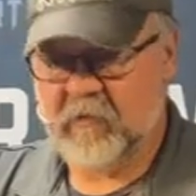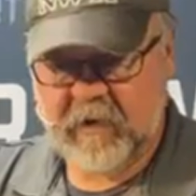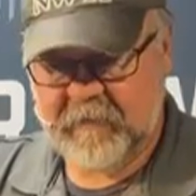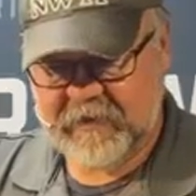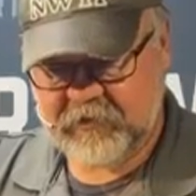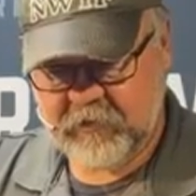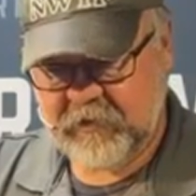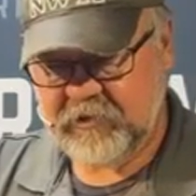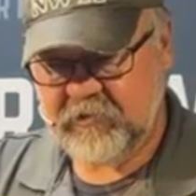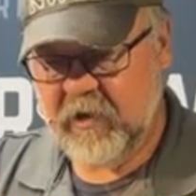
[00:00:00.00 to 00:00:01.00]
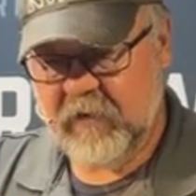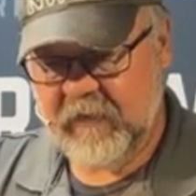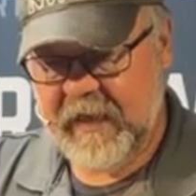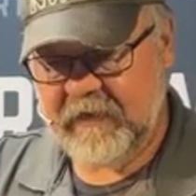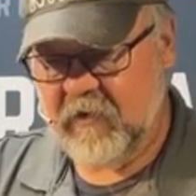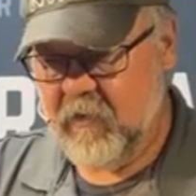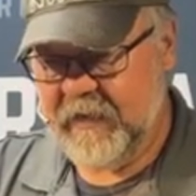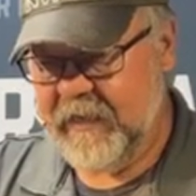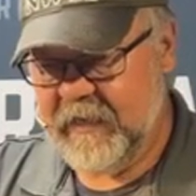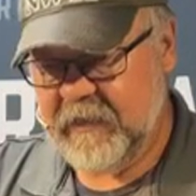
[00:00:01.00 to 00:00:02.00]
You want to make sure that you know that
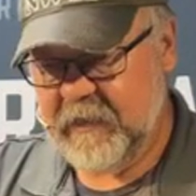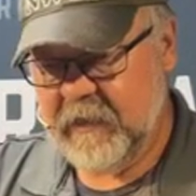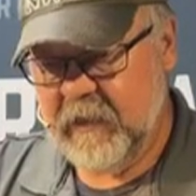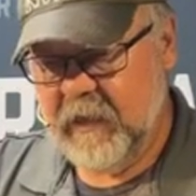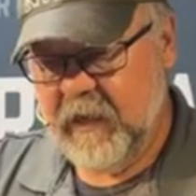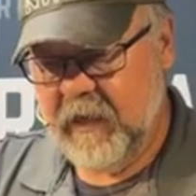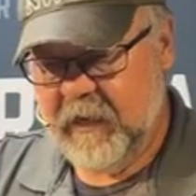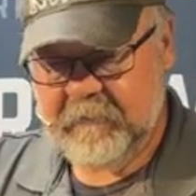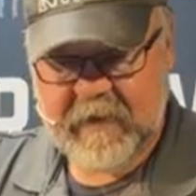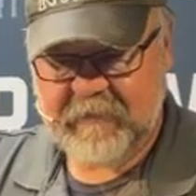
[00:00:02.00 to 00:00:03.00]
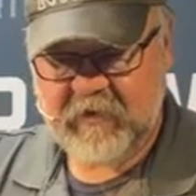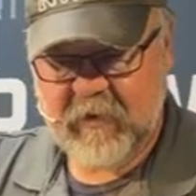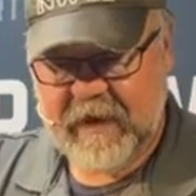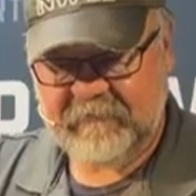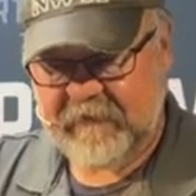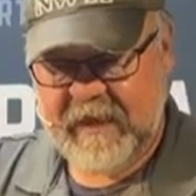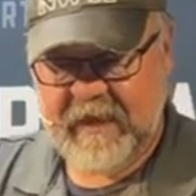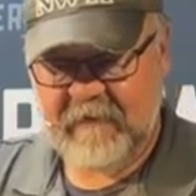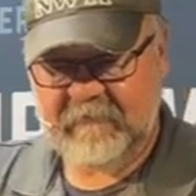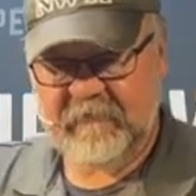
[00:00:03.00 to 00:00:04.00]
going in. Maybe you have to
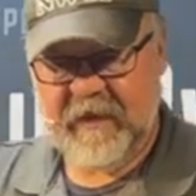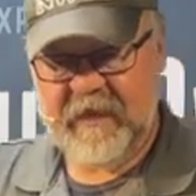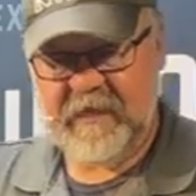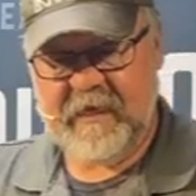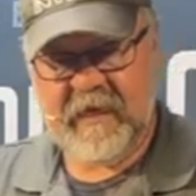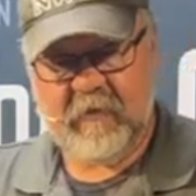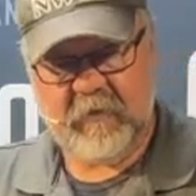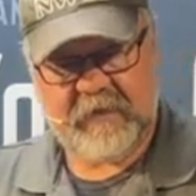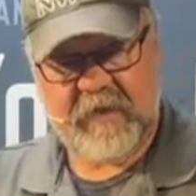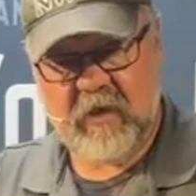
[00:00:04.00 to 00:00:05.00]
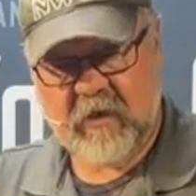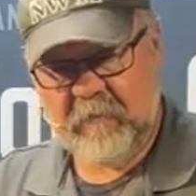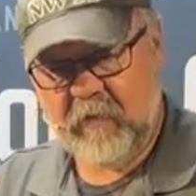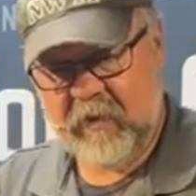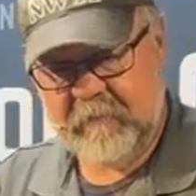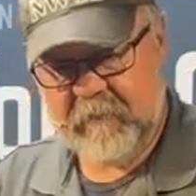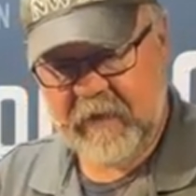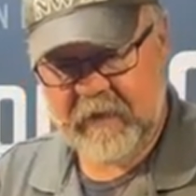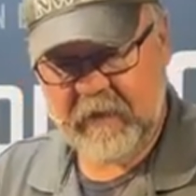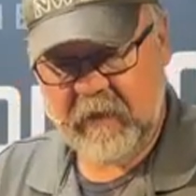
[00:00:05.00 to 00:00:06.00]
have a what they call a bullet
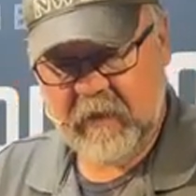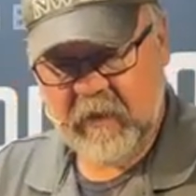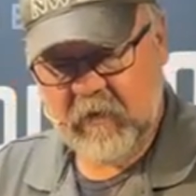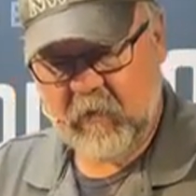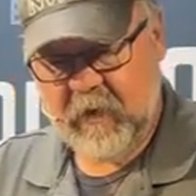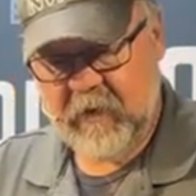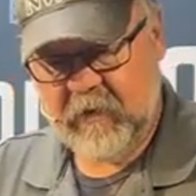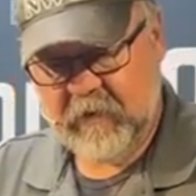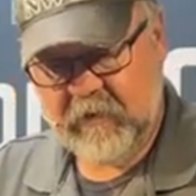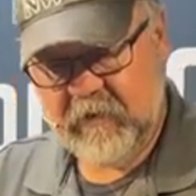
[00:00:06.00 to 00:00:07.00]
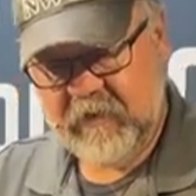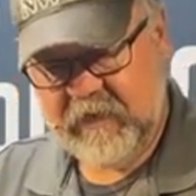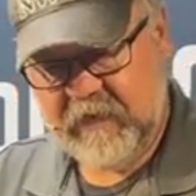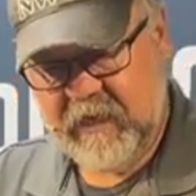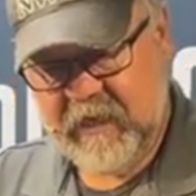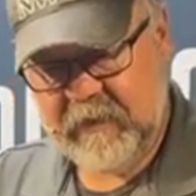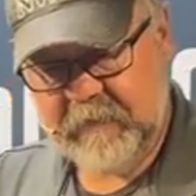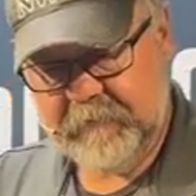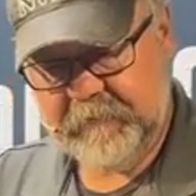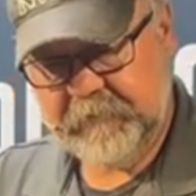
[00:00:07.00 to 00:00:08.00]
button, where the